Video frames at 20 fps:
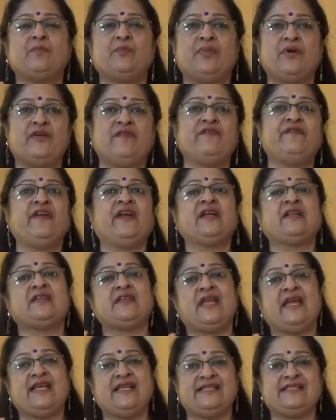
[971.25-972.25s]
perfect
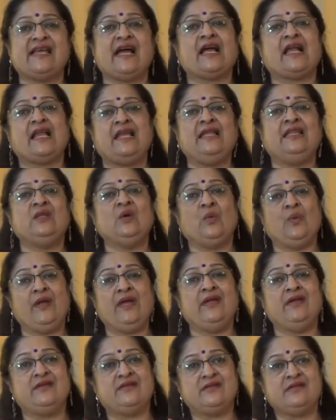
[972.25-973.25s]
exactly the way
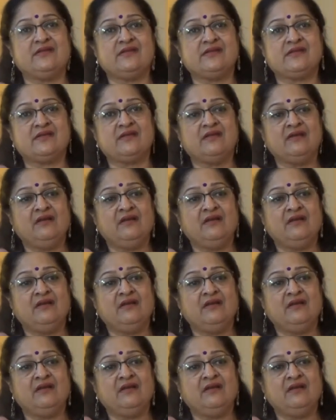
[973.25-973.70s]
it is.